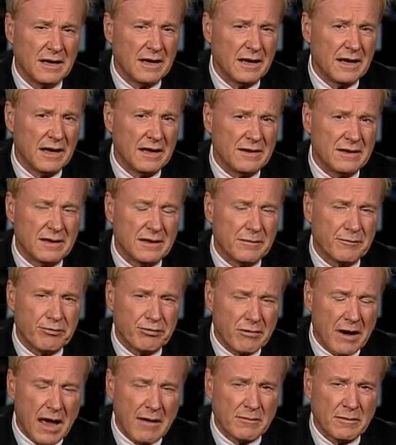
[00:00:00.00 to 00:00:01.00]
And the
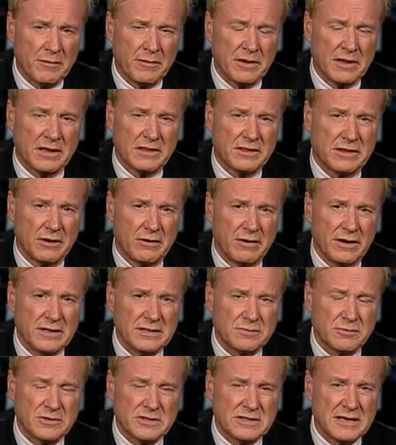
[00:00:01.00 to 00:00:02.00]
problem of the
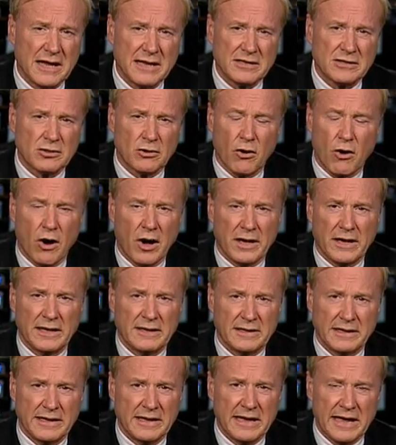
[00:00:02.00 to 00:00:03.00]
30s was not
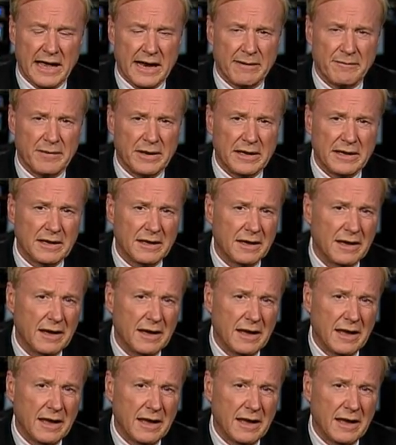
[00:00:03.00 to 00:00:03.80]
talking to the enemy,